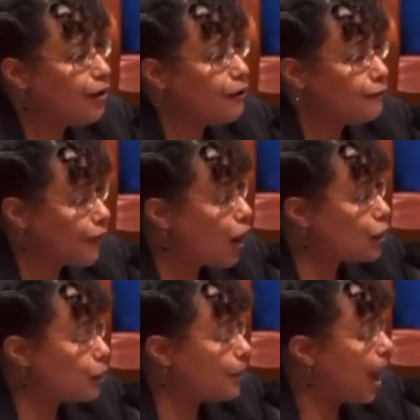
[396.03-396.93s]

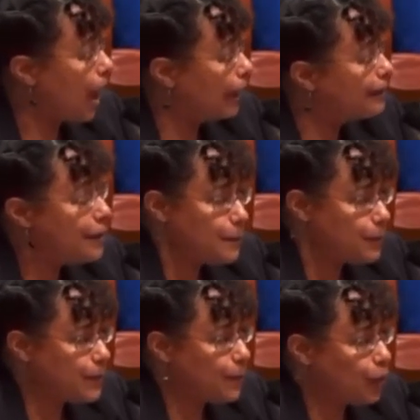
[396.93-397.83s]
followed by
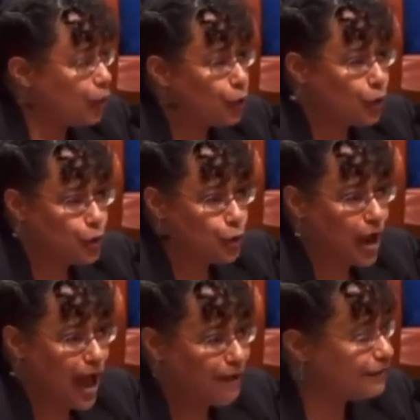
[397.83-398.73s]
people who
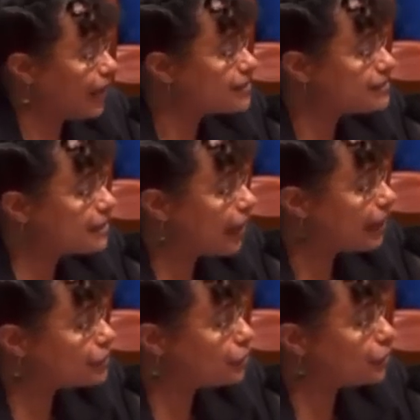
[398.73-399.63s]
have less than a high
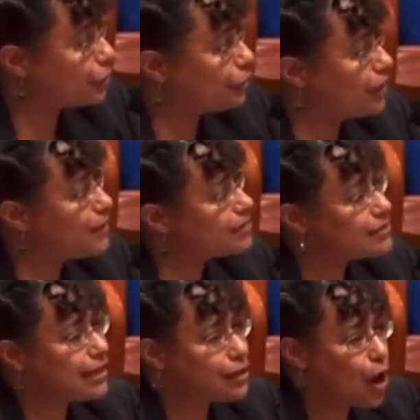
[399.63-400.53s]
school degree because
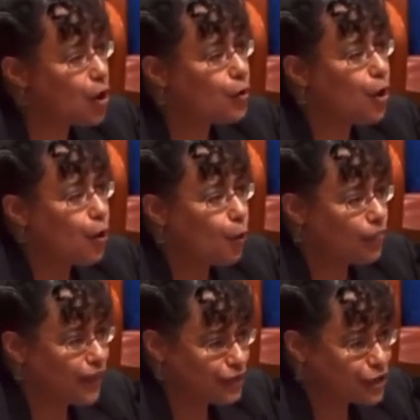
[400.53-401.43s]
they know what
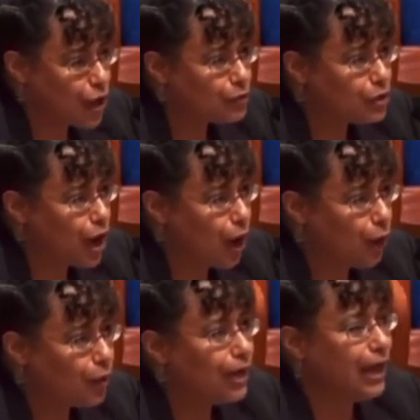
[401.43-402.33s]
they don't
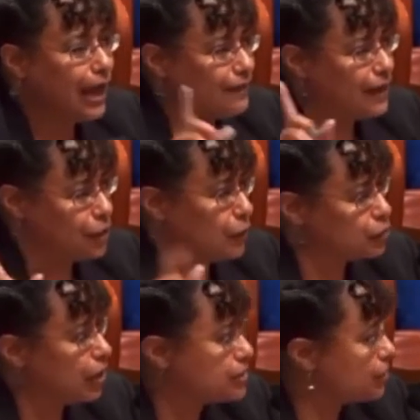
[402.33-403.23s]
know and they don't
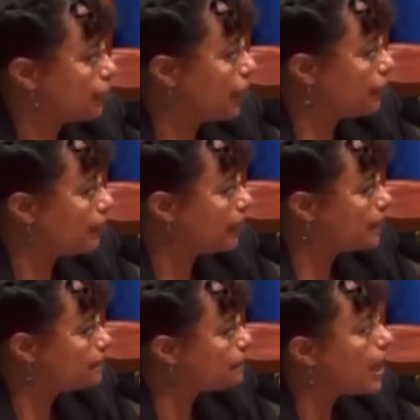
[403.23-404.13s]
trust their government.
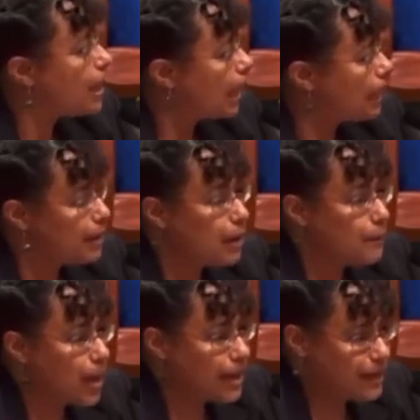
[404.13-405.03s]
And
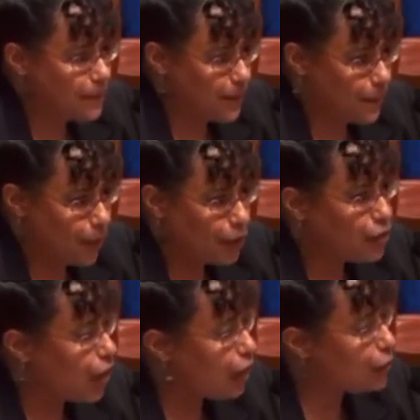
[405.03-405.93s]
many people, the other